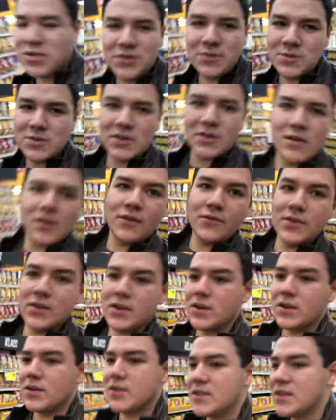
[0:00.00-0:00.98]
she was gonna love it
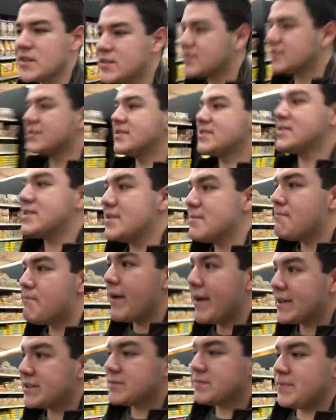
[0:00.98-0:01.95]
here. This is the
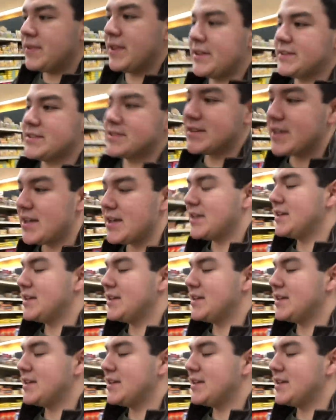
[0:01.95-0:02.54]
best place,